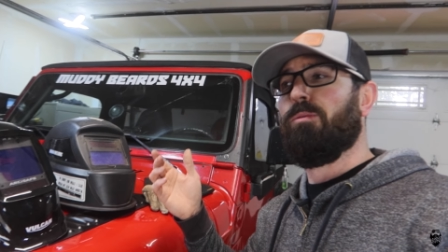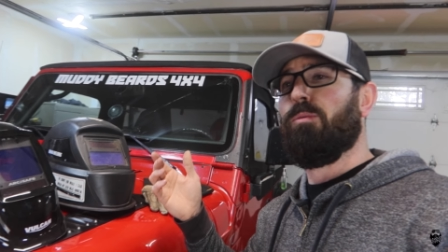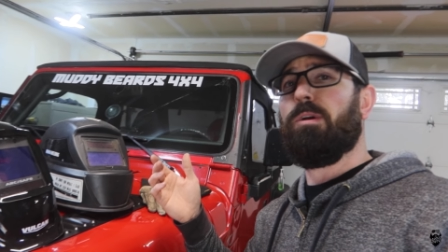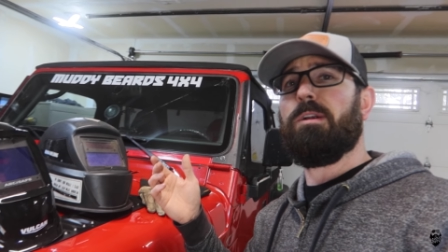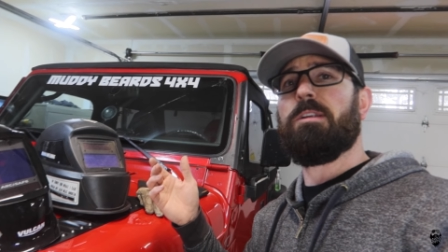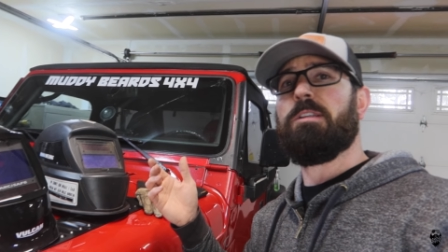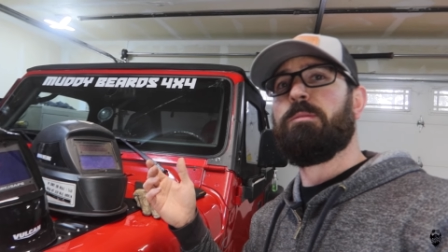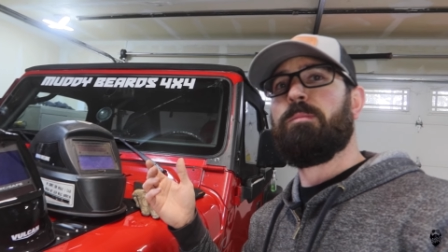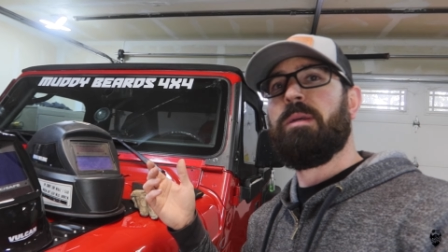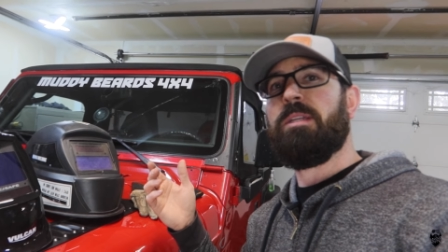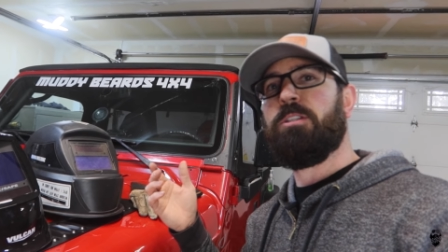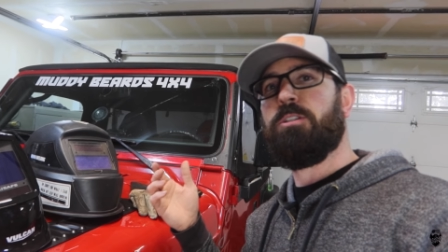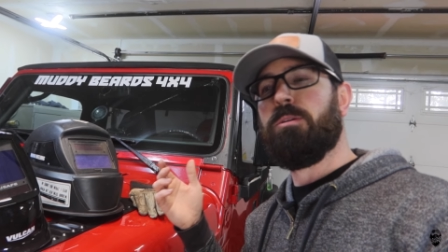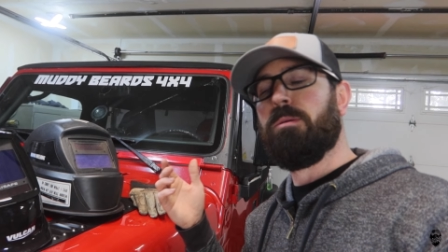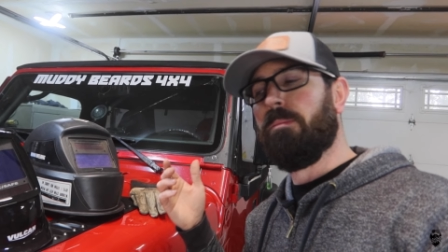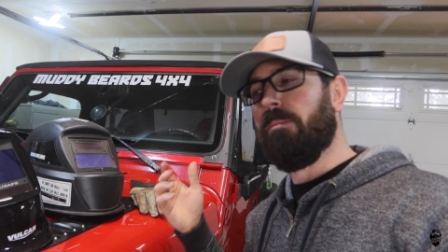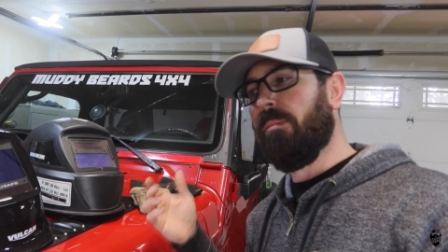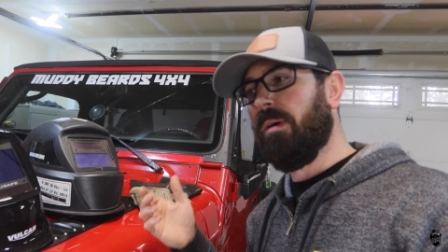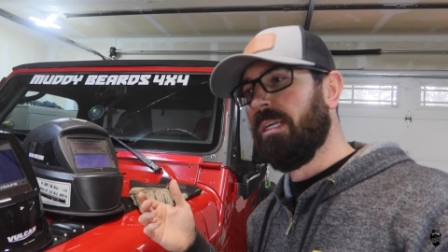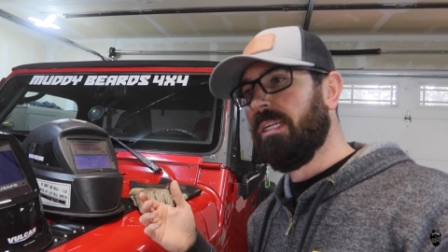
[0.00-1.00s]
where to spend
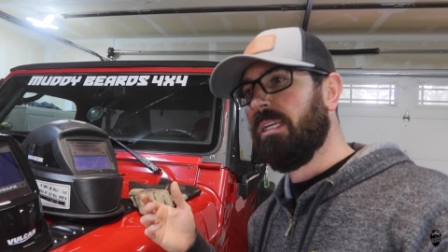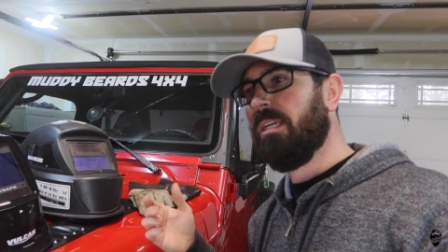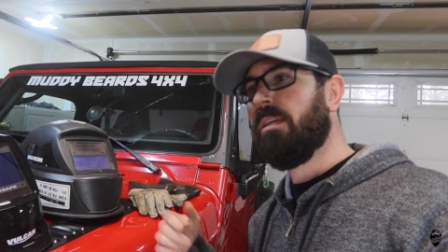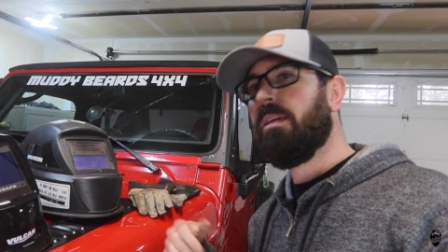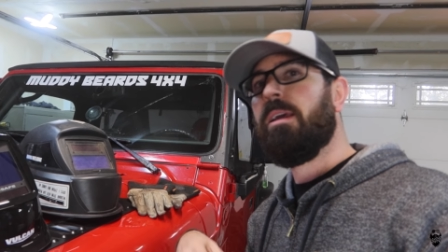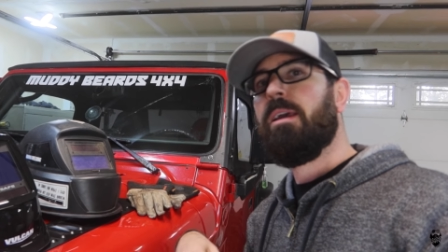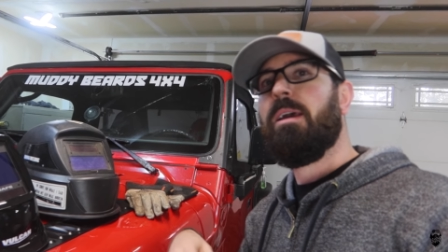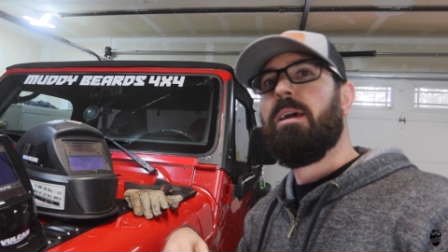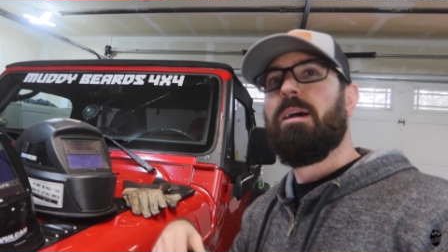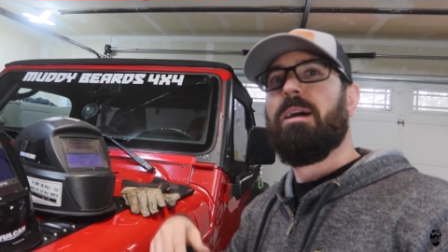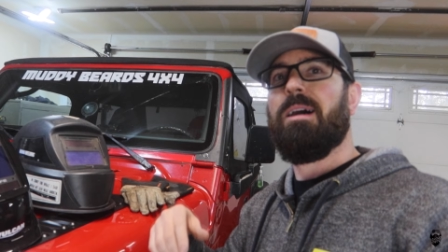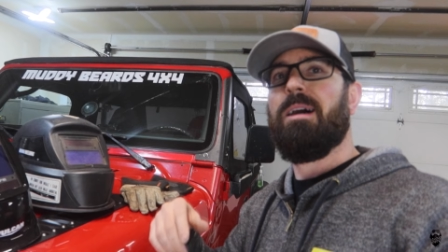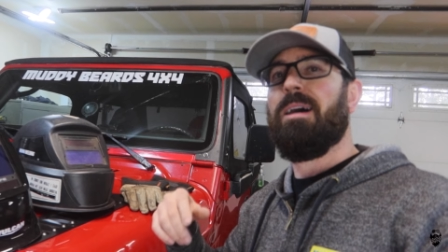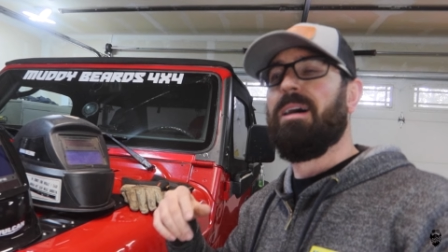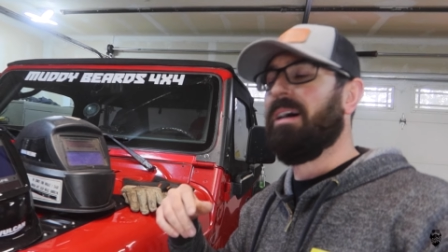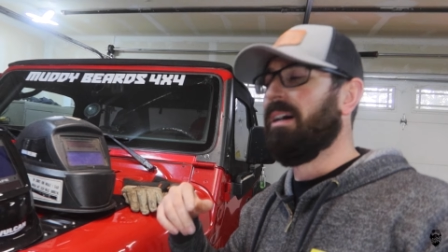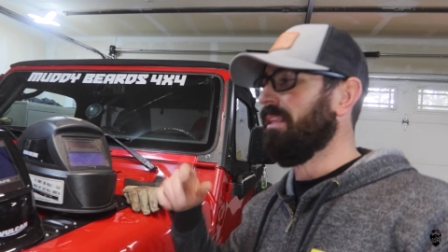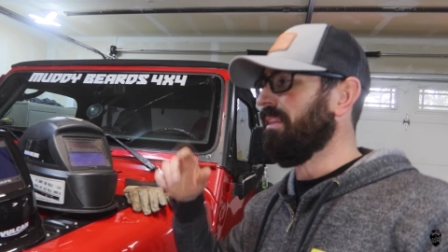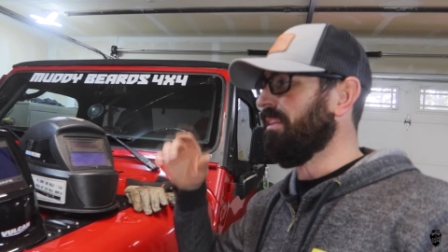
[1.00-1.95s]
your money. Uh,